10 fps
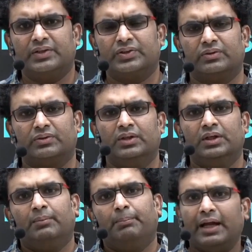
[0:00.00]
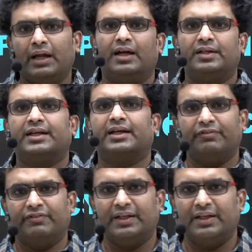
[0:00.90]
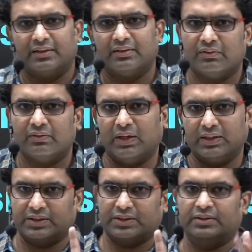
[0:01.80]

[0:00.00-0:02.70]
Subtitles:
So mail I check every day once.